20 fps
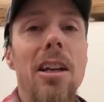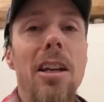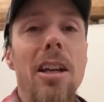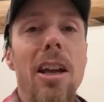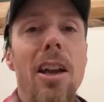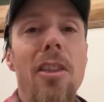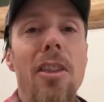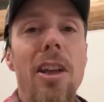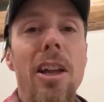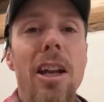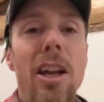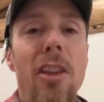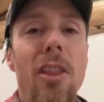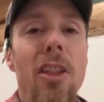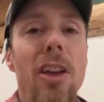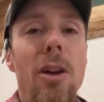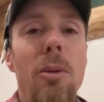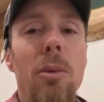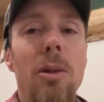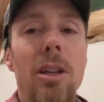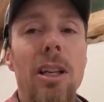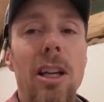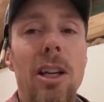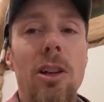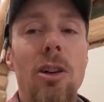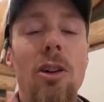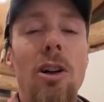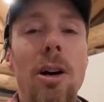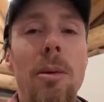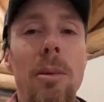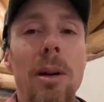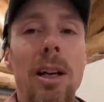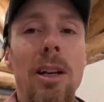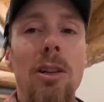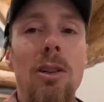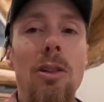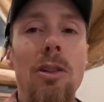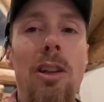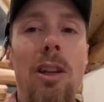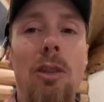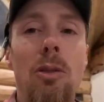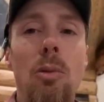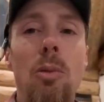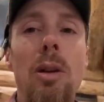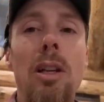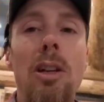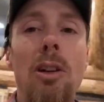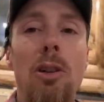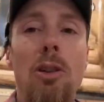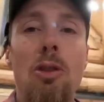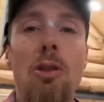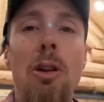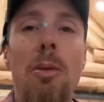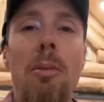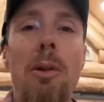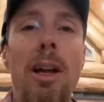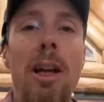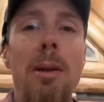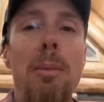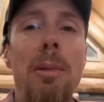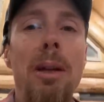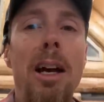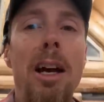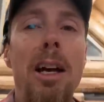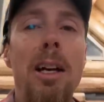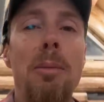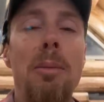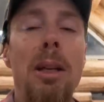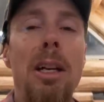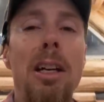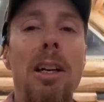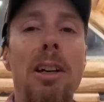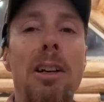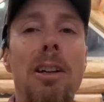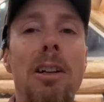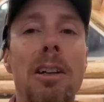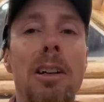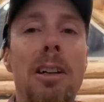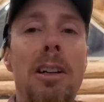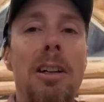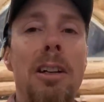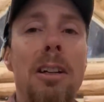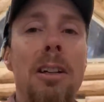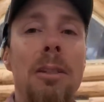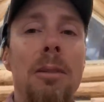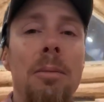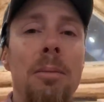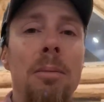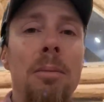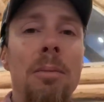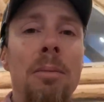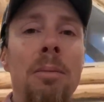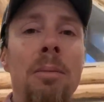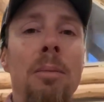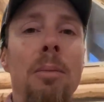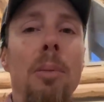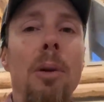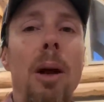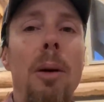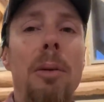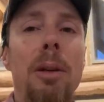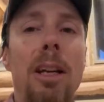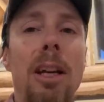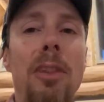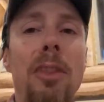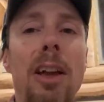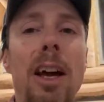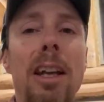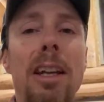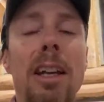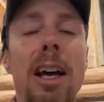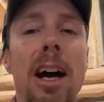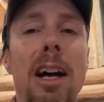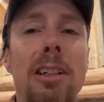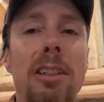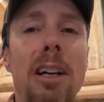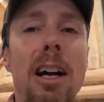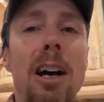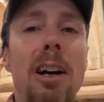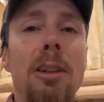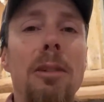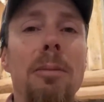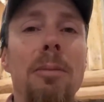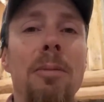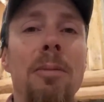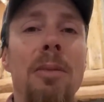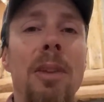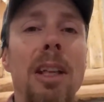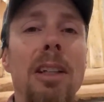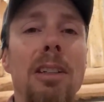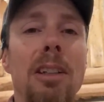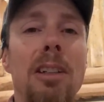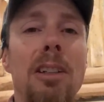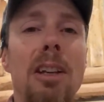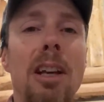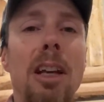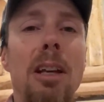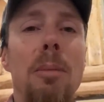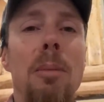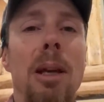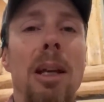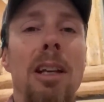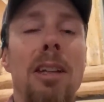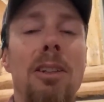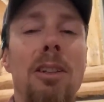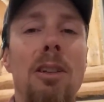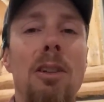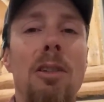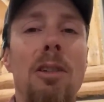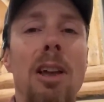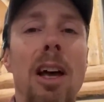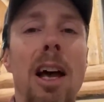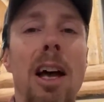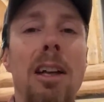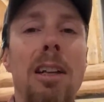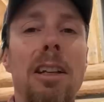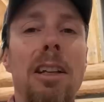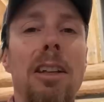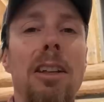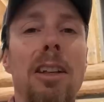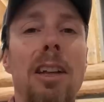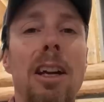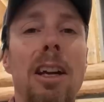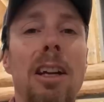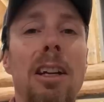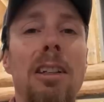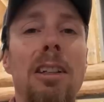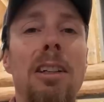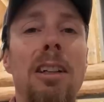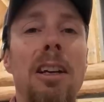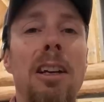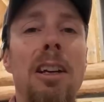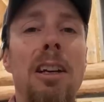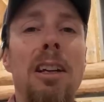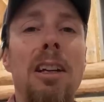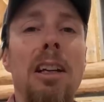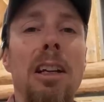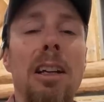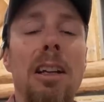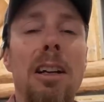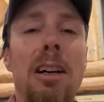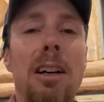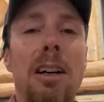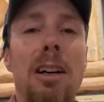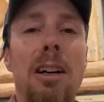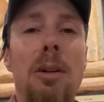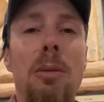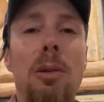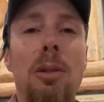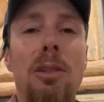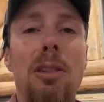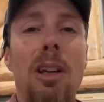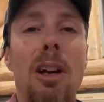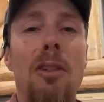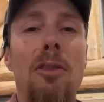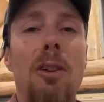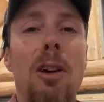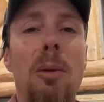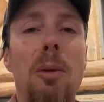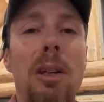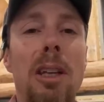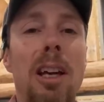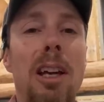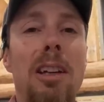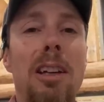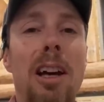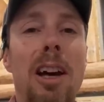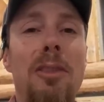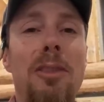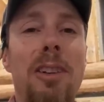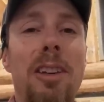And then I think we're gonna go up and do this window trim right up behind me here. probably get that knocked out. That's going to take a minute to do that. And then uh, we'll see how far we get after